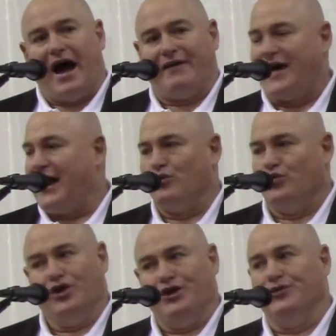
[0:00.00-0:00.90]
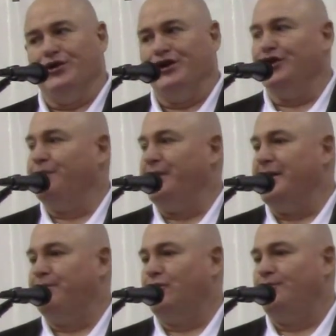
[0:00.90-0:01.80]
I've hired really, really good
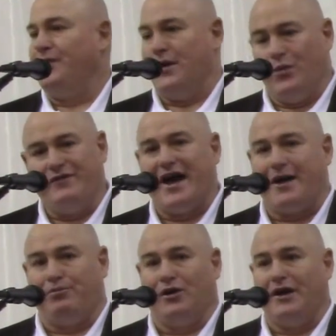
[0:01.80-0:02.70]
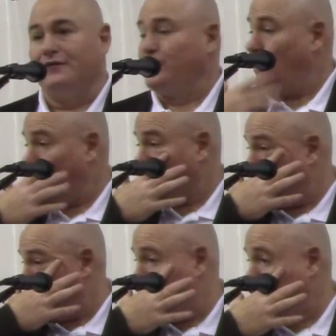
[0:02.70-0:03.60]
people, and we've got a plan for what we're
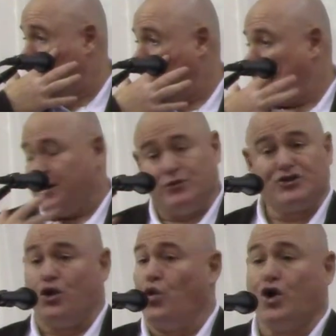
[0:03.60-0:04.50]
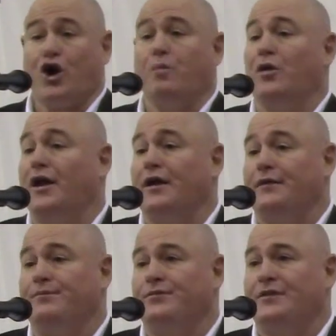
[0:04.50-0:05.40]
going to do, and we're just going to work our plan.